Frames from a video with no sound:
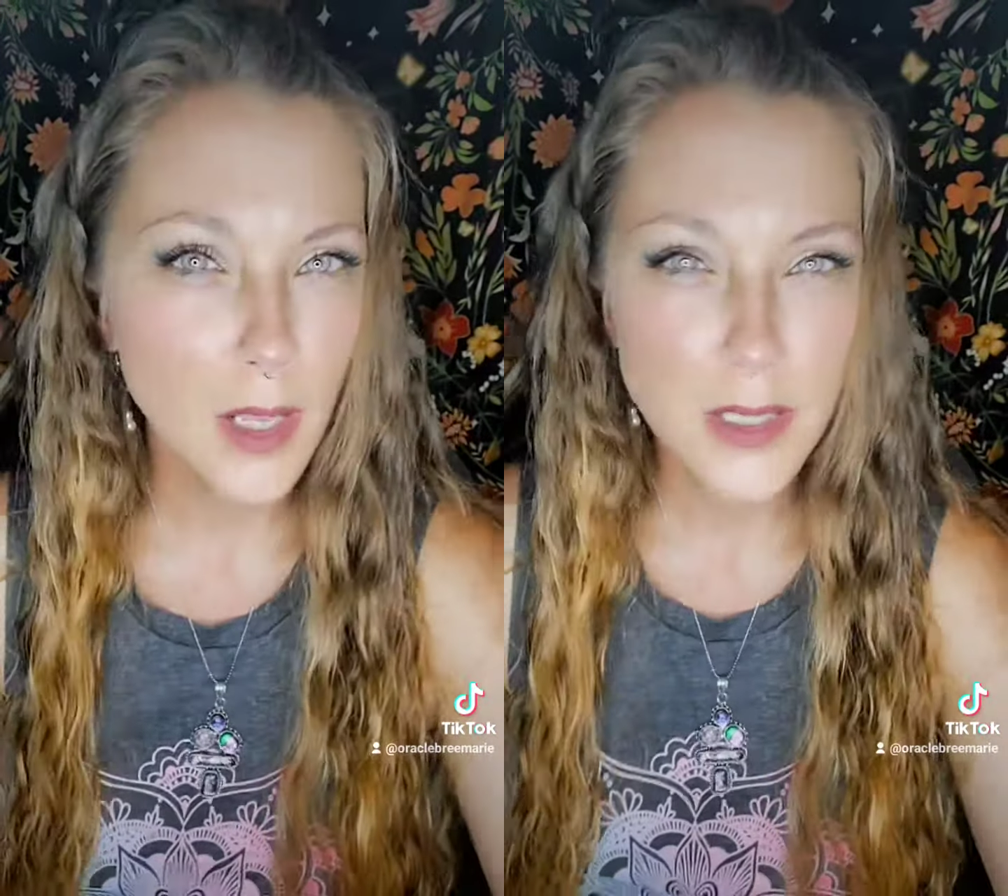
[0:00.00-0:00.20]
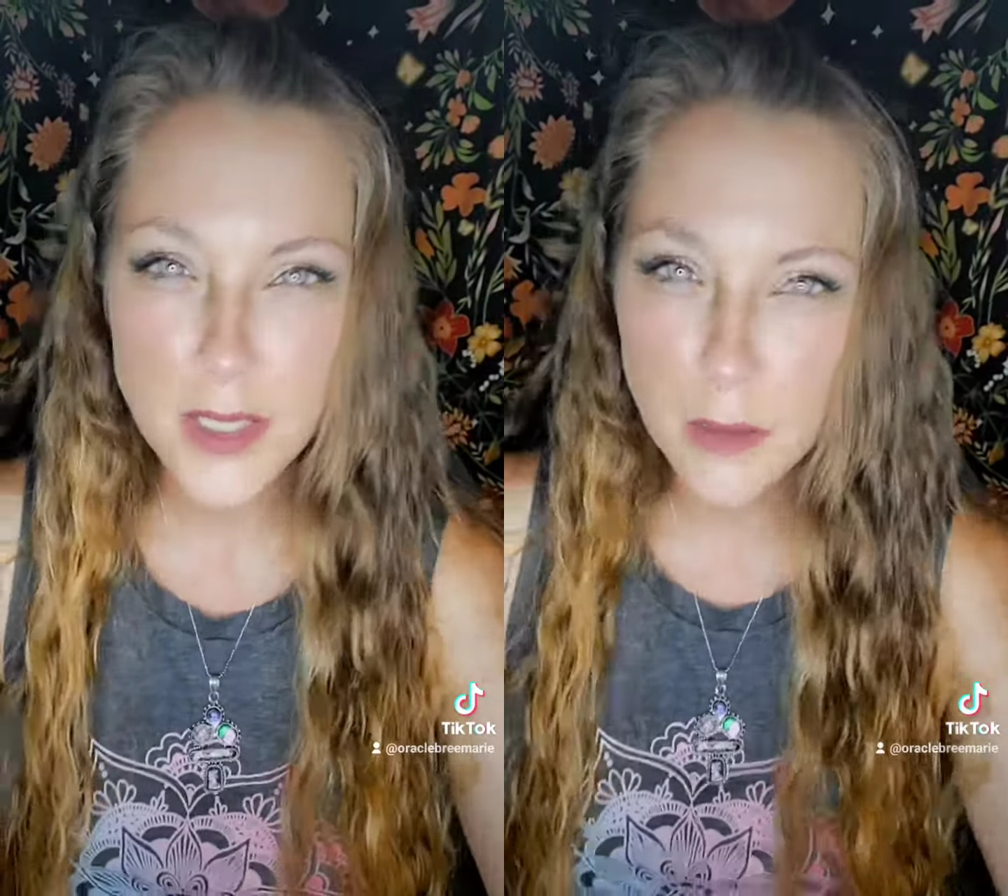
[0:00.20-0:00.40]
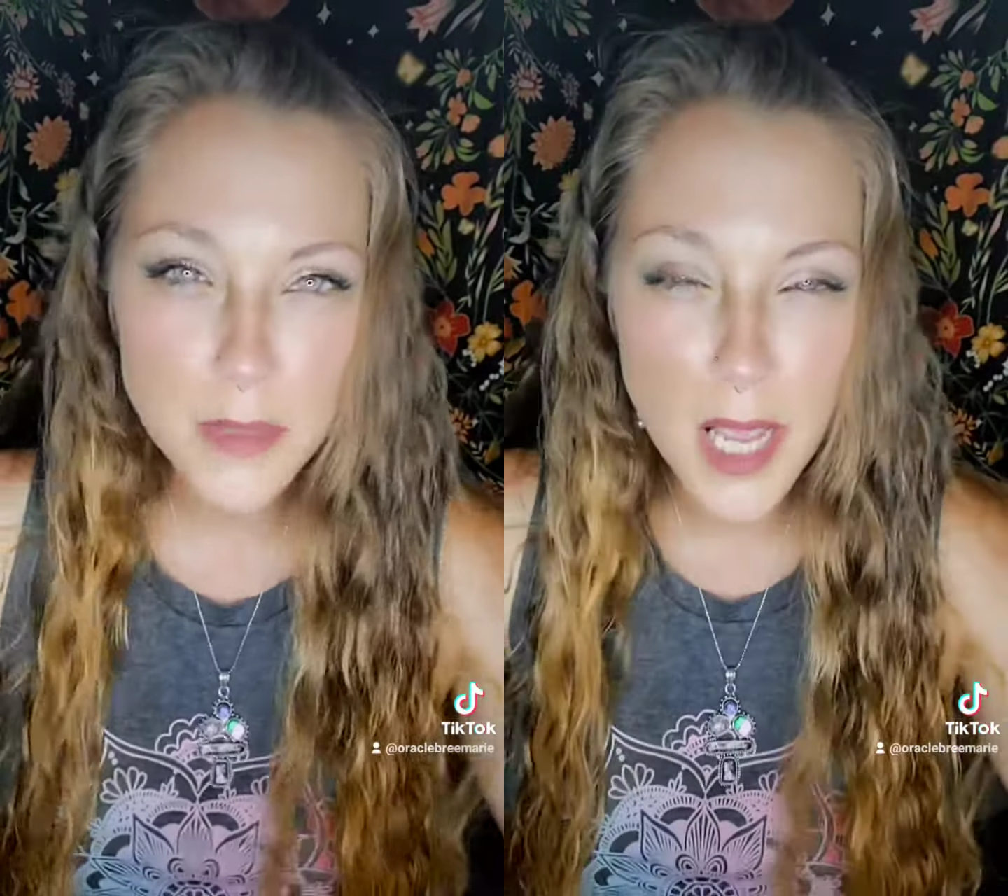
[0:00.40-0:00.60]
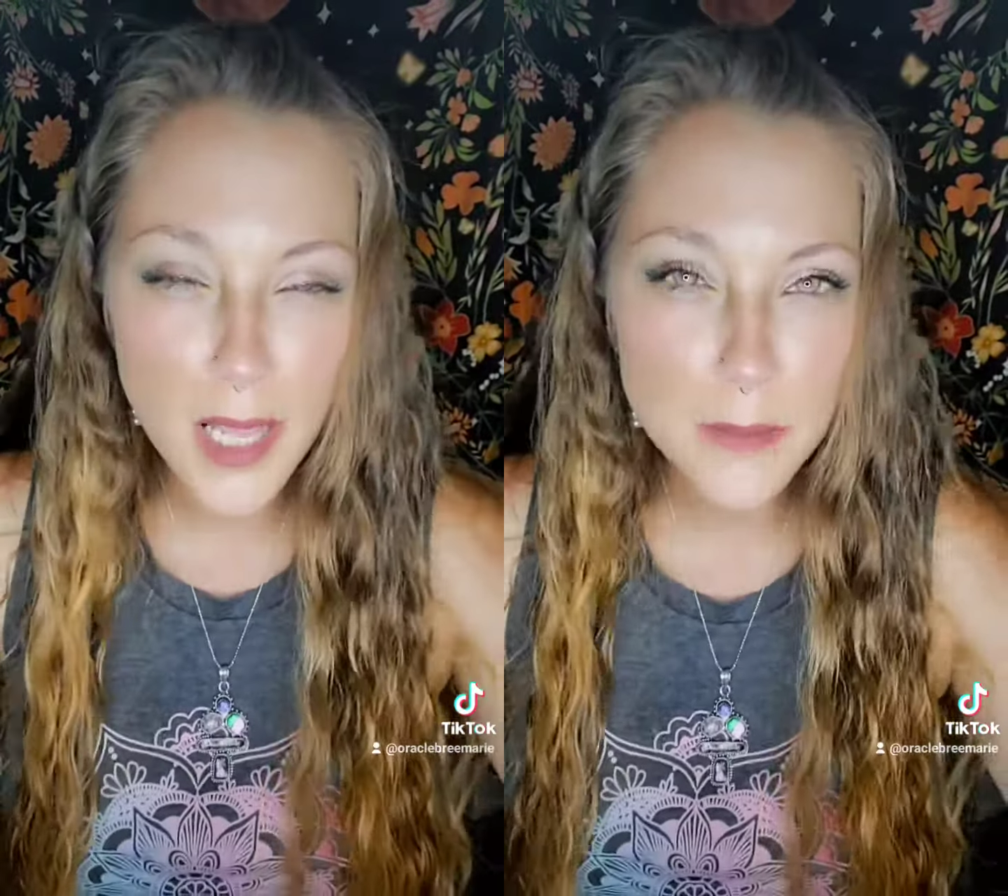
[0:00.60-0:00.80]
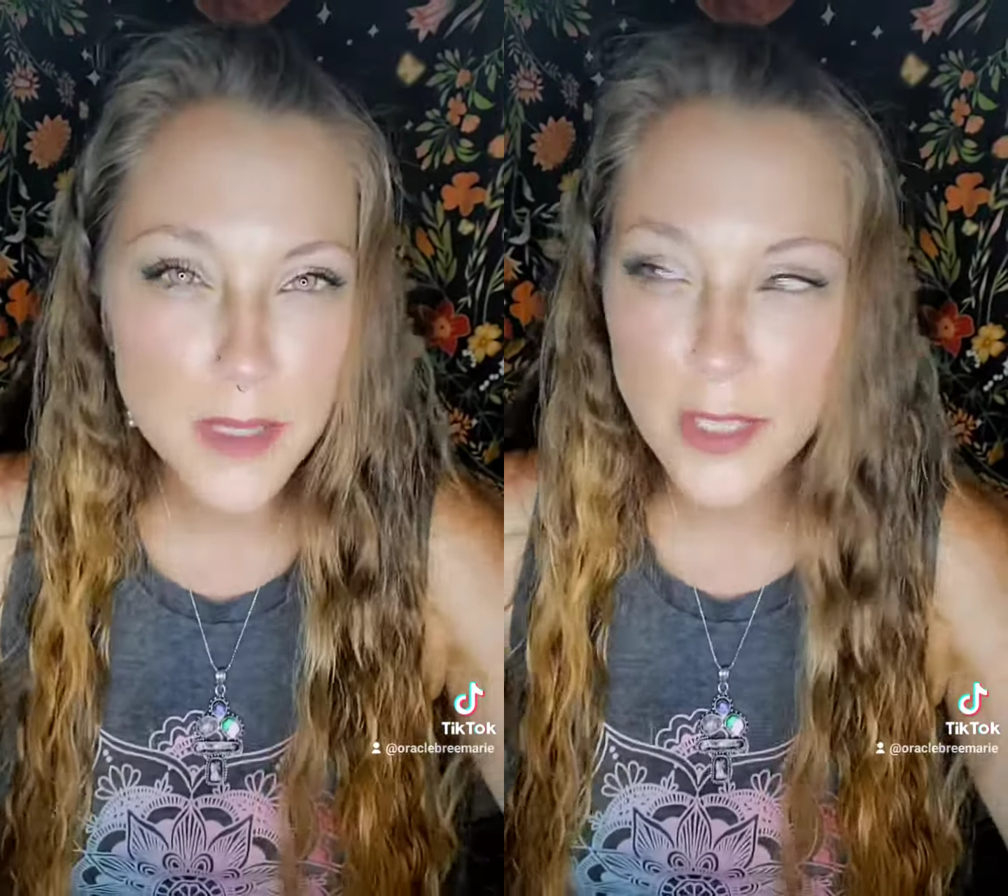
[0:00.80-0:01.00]

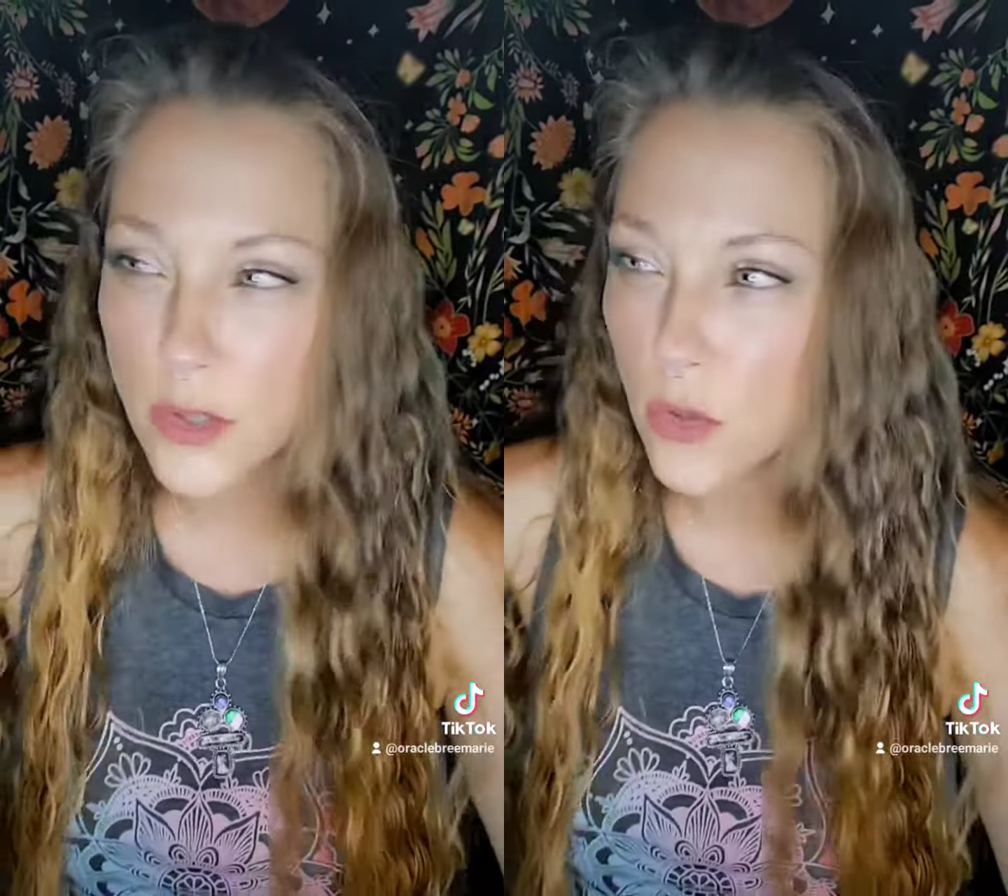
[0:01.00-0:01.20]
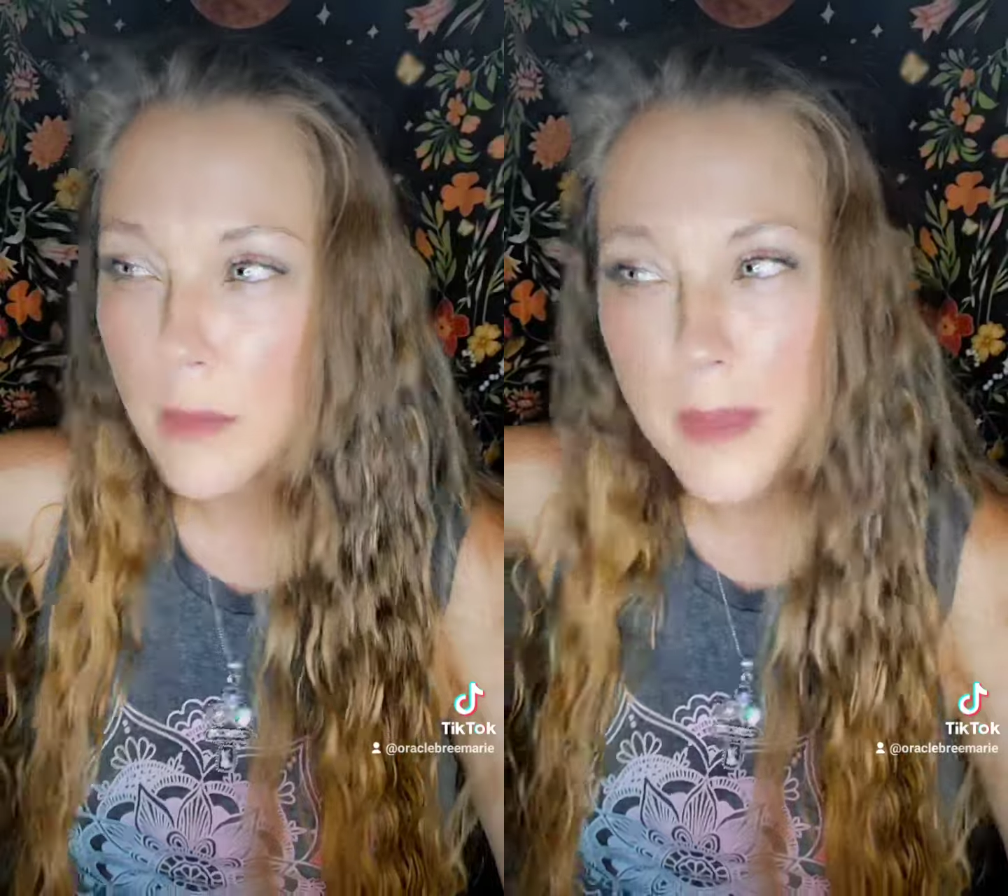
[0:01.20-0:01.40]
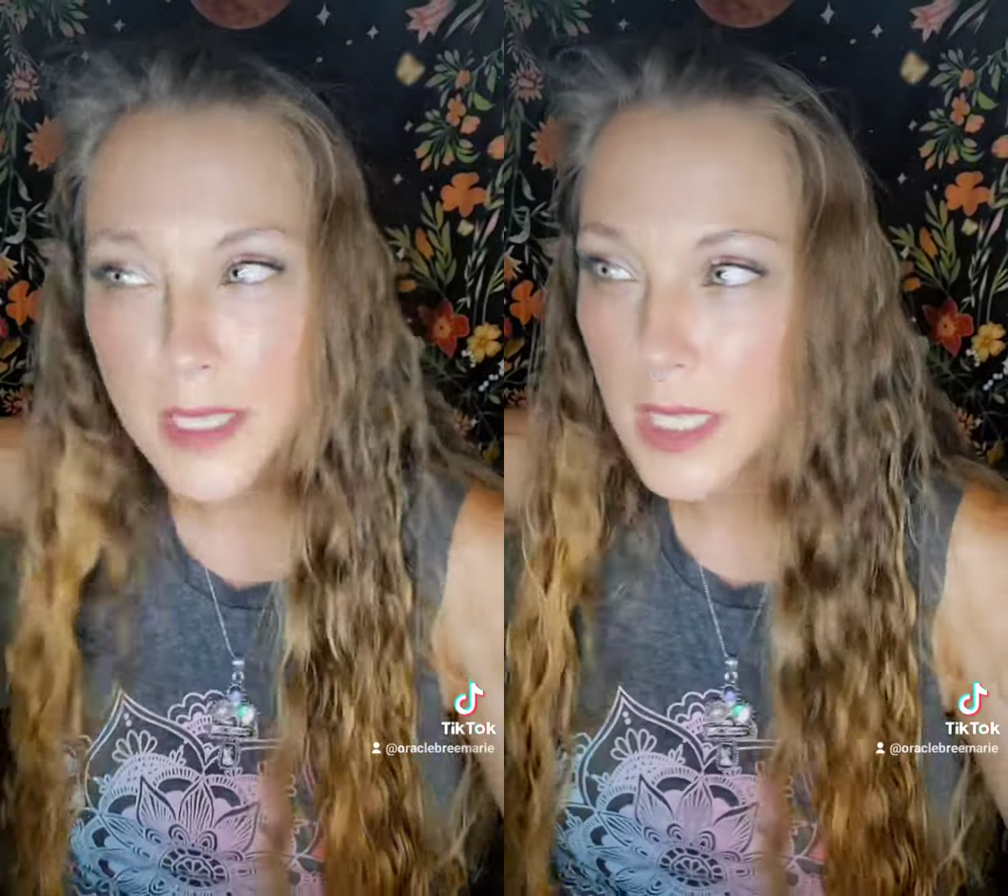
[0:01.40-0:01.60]
Sometimes that storm has